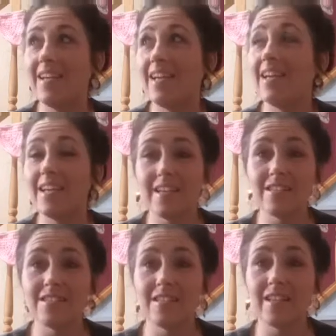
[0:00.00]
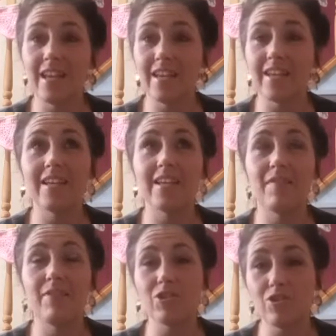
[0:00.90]
It is like,
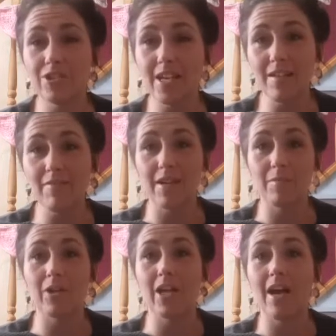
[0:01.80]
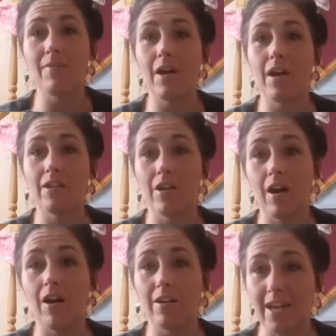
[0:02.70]
if I touch anything, I'm gonna have a
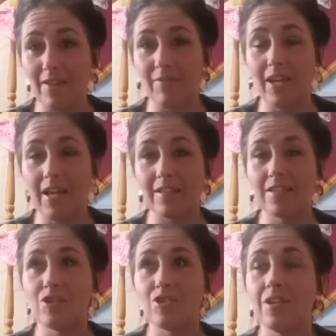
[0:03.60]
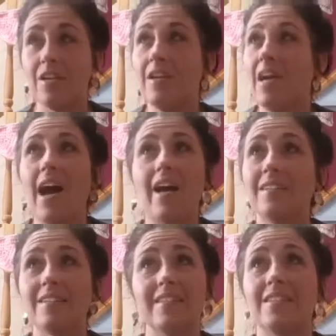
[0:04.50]
yarn avalanche,
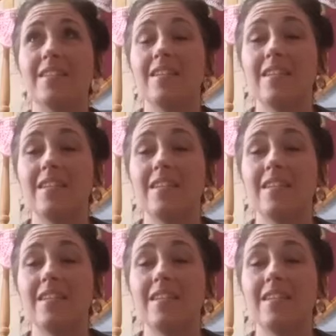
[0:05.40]
and